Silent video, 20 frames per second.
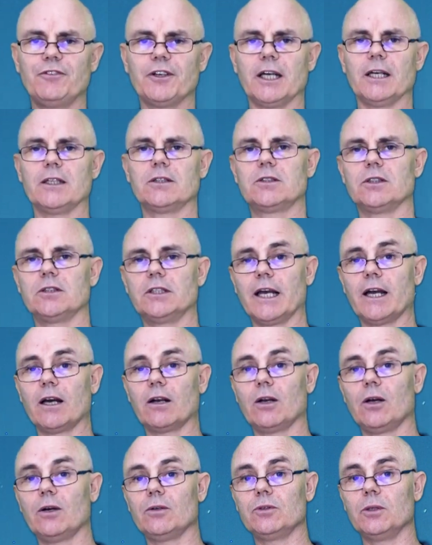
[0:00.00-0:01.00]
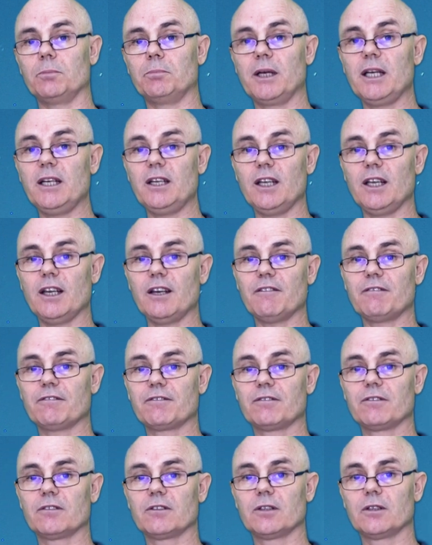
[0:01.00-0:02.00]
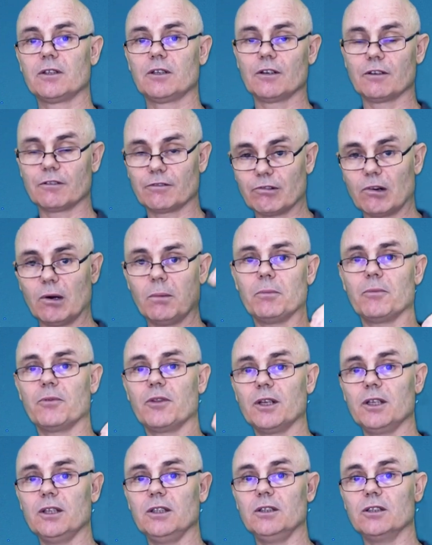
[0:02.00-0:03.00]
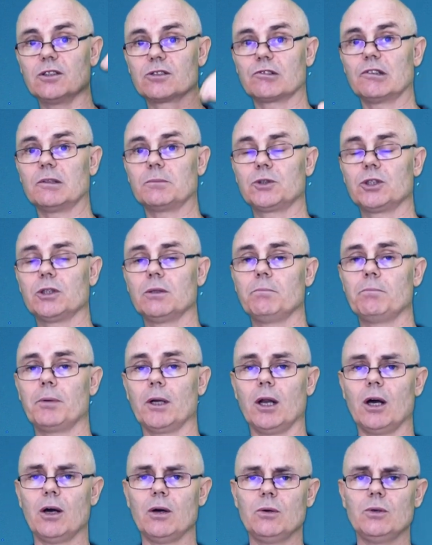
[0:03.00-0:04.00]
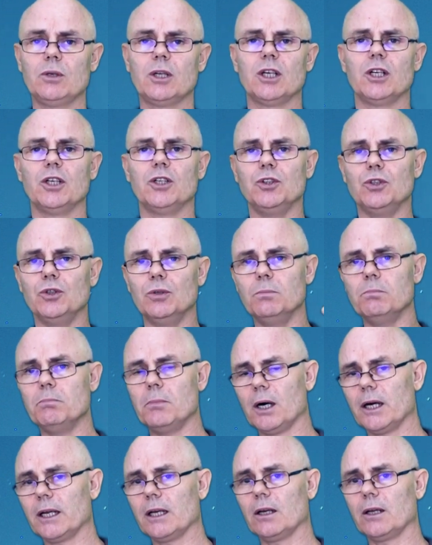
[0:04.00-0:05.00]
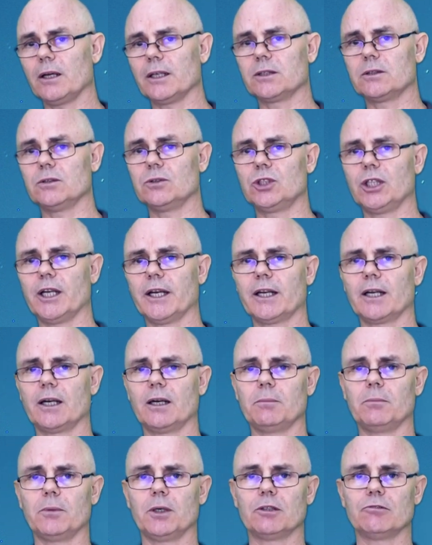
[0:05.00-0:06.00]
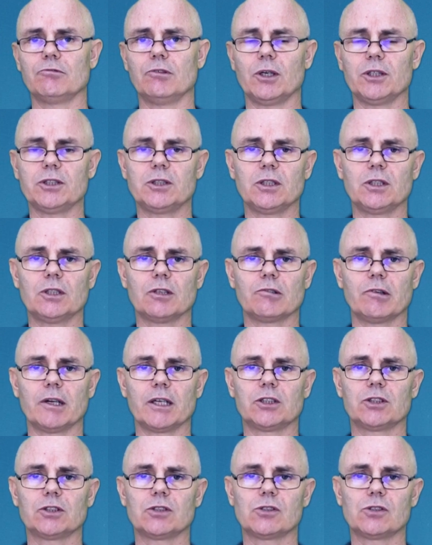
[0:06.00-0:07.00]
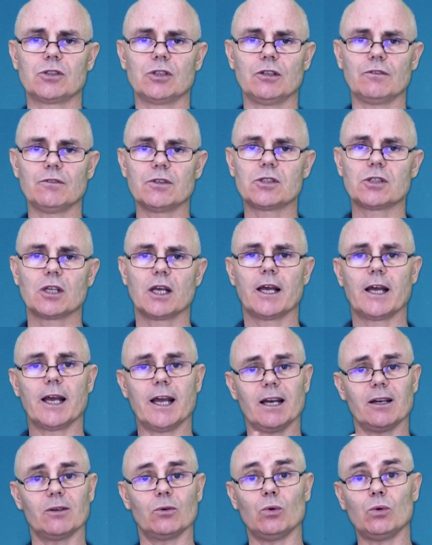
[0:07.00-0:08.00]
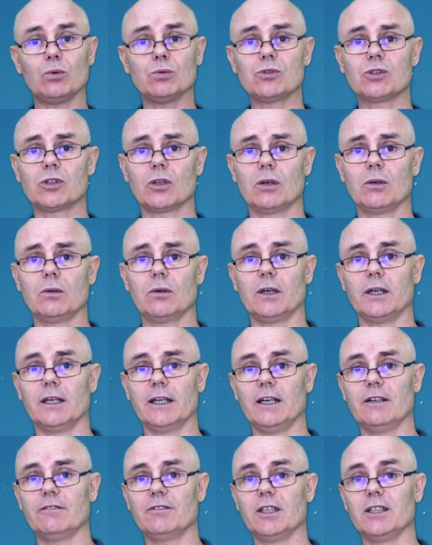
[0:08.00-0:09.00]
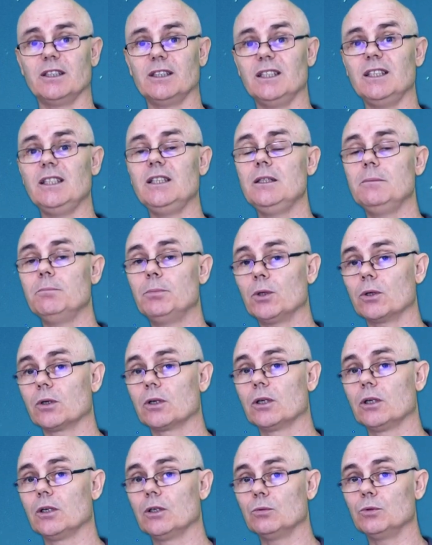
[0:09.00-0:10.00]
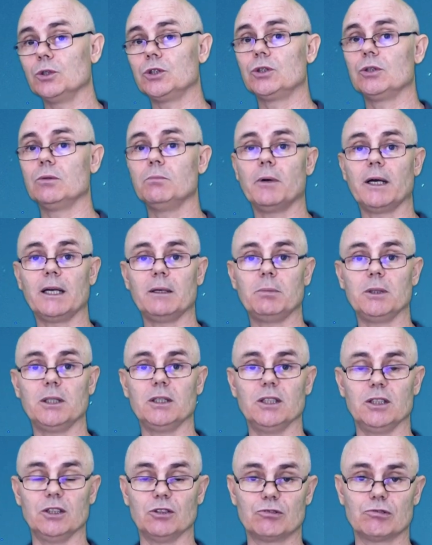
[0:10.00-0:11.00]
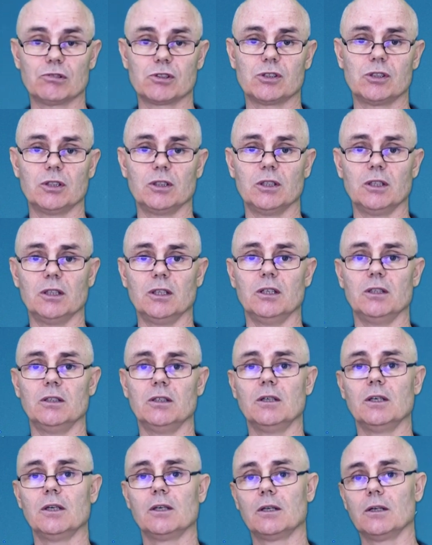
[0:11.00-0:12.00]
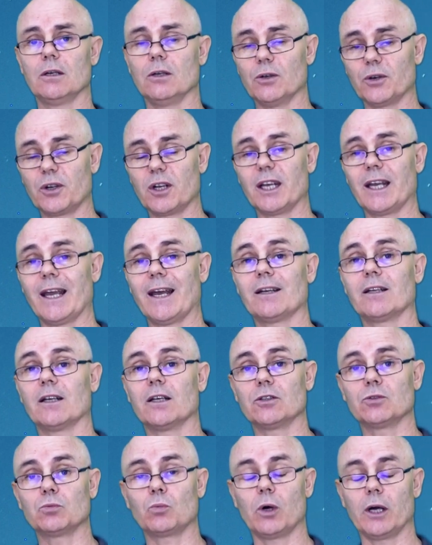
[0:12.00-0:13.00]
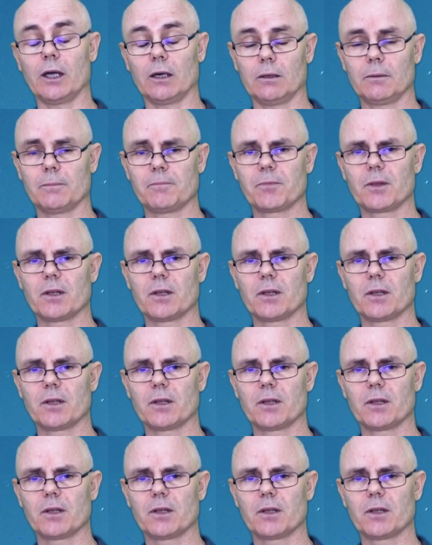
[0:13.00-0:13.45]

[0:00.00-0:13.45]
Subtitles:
forget to download the PDF from the description below. You might like to check out my writing correction service, and also I have an ebook which you may be interested in looking at as well.